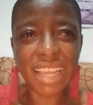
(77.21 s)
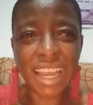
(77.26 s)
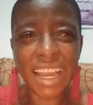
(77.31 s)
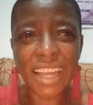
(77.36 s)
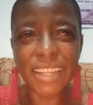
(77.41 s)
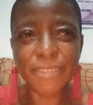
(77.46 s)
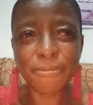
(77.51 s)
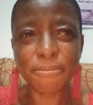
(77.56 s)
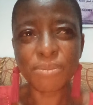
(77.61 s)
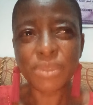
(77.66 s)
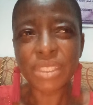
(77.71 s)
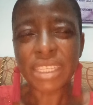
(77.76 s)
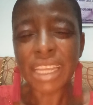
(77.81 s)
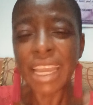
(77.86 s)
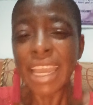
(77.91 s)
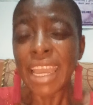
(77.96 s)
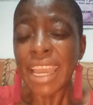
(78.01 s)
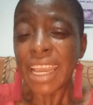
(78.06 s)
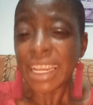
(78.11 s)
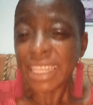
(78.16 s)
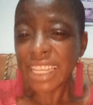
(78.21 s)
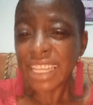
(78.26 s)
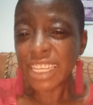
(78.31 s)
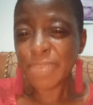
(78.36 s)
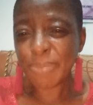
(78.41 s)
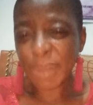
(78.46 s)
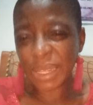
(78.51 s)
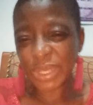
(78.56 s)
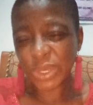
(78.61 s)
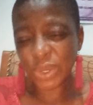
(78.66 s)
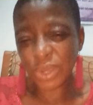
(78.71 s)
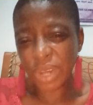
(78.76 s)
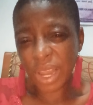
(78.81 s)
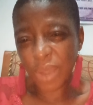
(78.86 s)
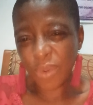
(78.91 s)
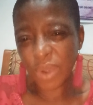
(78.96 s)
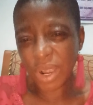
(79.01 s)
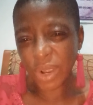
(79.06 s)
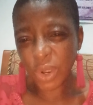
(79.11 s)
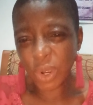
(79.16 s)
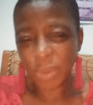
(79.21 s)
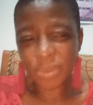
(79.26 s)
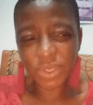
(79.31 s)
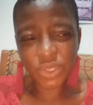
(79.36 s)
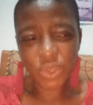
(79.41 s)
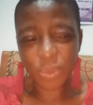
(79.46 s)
And this particular one comes